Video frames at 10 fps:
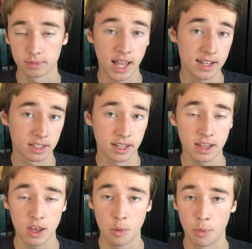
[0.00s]

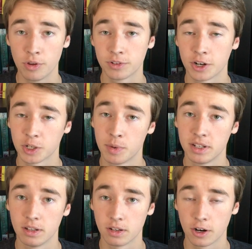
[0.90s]
Lastly, both Dr.
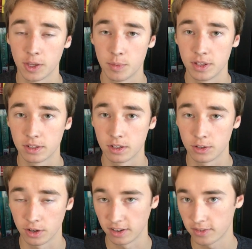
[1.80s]
Menton's arguments concerning